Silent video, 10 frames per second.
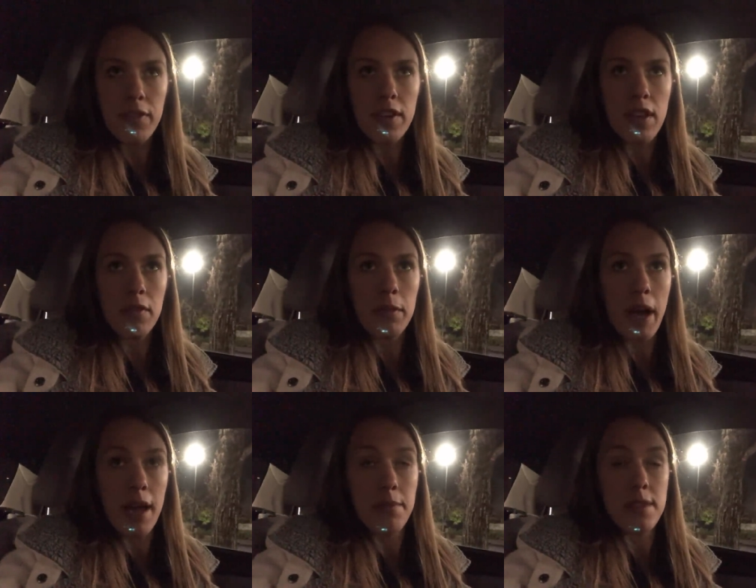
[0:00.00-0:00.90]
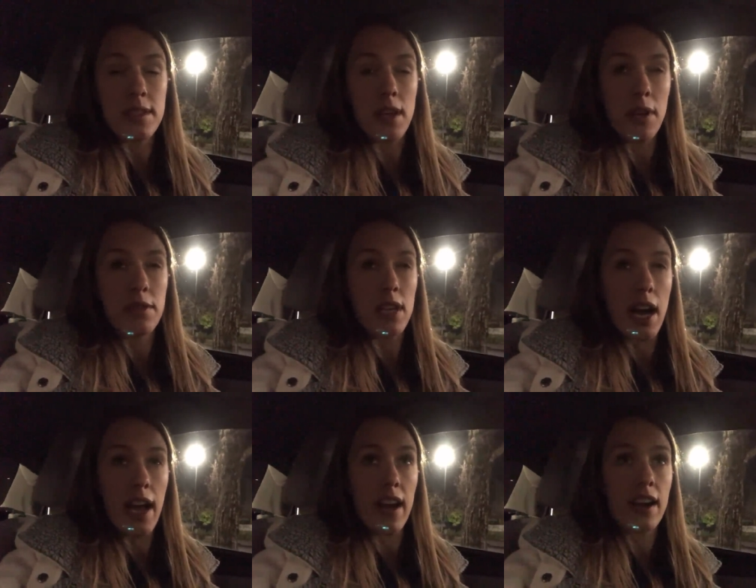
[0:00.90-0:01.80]
for another one, but I'm so
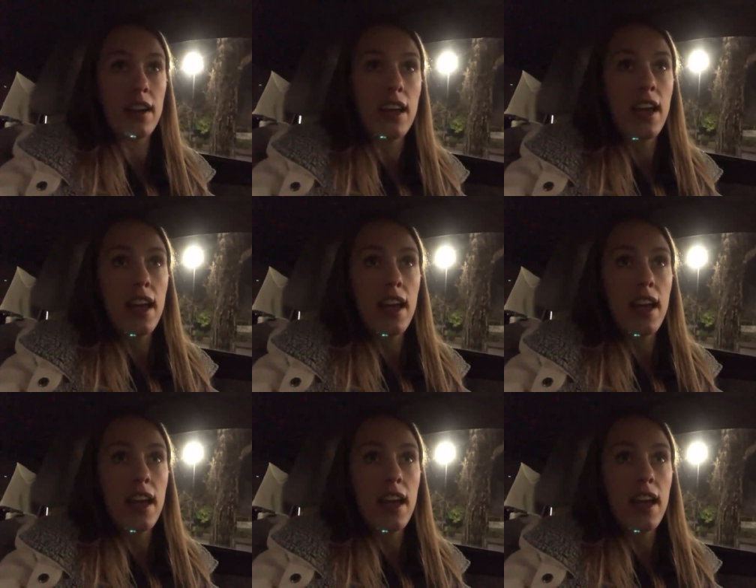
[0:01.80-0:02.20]
tired